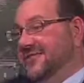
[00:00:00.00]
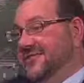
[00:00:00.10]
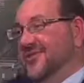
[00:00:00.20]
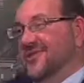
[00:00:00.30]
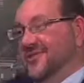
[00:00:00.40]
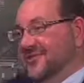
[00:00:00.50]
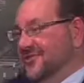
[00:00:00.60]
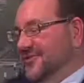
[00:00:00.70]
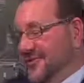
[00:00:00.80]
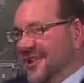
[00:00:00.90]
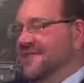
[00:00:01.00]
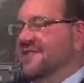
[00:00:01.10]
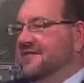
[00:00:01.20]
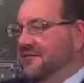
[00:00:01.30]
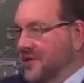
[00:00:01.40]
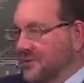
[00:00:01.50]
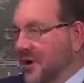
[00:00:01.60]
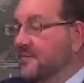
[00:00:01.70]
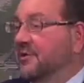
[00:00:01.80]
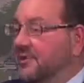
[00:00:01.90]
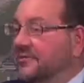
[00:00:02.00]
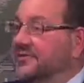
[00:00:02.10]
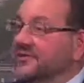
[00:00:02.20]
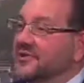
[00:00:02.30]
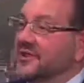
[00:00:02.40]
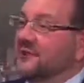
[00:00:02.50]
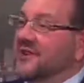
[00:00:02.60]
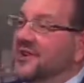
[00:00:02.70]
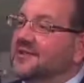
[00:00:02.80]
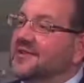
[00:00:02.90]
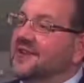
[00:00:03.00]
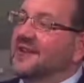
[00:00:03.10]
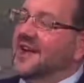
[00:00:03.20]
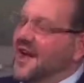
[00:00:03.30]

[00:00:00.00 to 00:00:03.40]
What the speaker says: So there's, even if we were able to use the City of Petoskey,